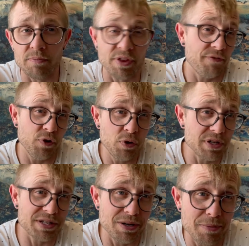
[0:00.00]
food
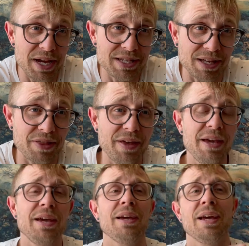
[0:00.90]
is an amazing
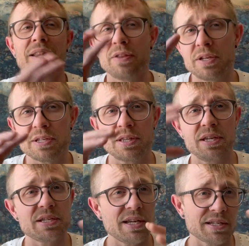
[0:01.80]
thing. And
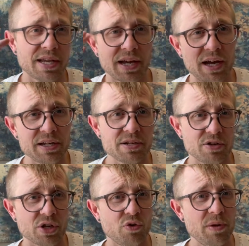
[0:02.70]
these things can kind of start
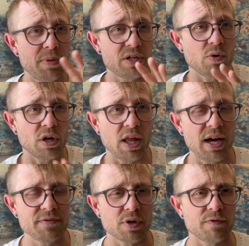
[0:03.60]
to creep into our
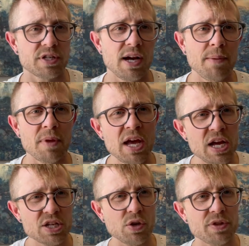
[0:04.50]
lives over time.
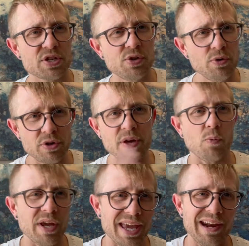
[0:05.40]
So the sooner that
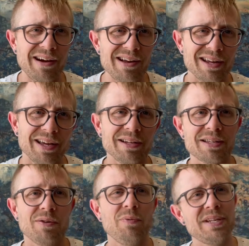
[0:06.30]
we get on it,
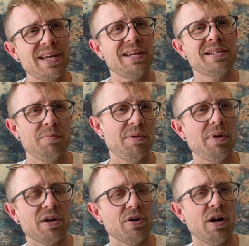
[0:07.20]
we tend to be
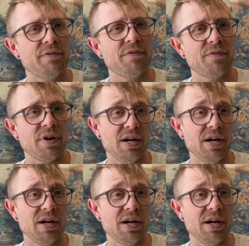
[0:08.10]
better off